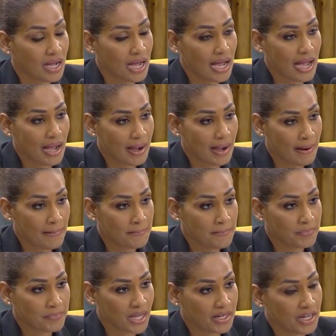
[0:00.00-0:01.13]

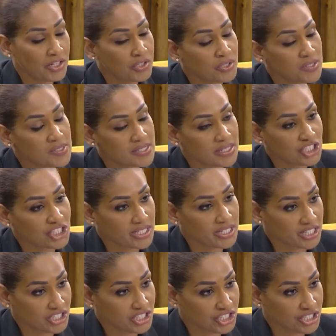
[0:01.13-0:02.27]
And I know you say
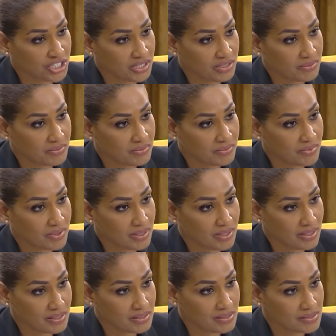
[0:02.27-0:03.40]
JNHT
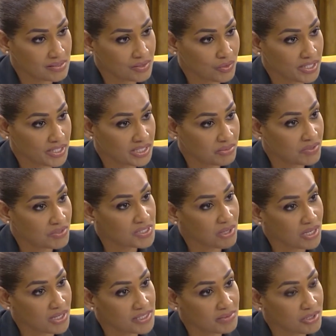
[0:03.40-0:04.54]
is going to be
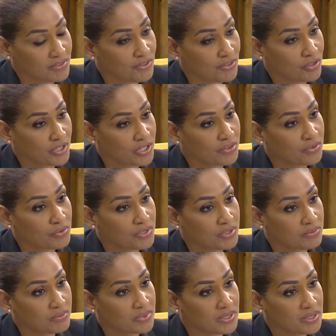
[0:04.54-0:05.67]
responsible for it through
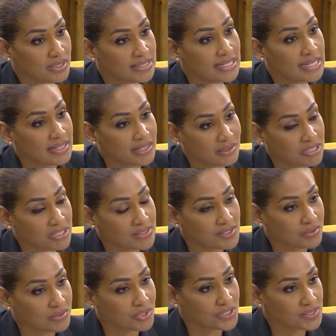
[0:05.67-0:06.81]
the attending minister,
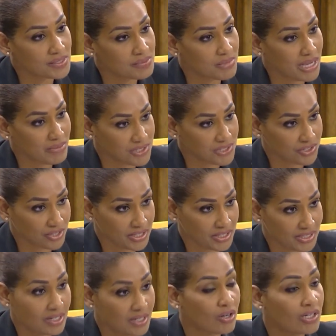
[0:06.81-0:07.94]
which is
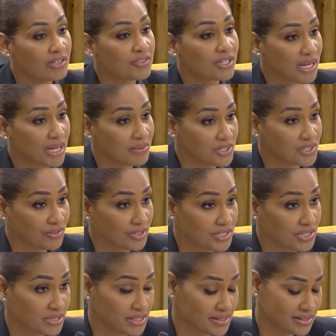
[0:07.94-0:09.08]
Olivia Babsy-Grange,
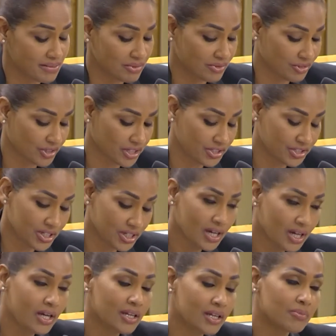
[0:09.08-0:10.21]
Minister Grange.
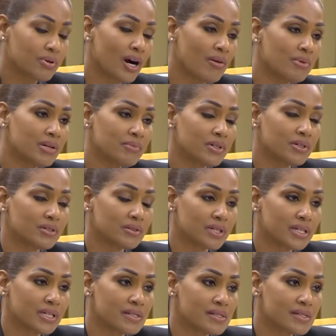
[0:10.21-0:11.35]
The problem, though,
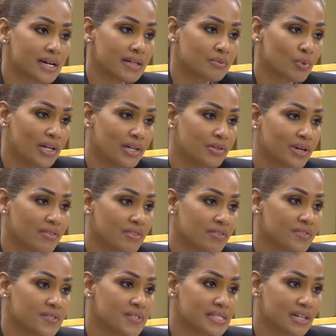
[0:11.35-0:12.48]
is that while you have the
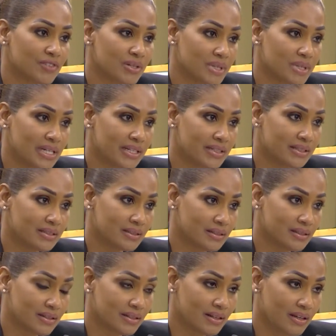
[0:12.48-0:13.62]
57 million
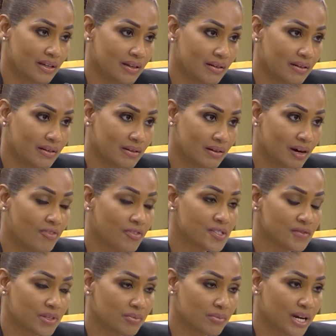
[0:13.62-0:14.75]
in the Office
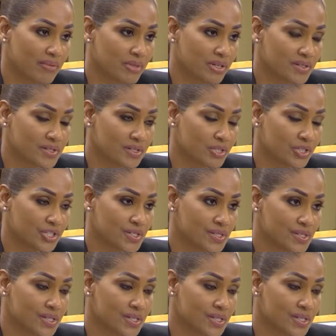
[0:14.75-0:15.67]
of the Prime Minister, which is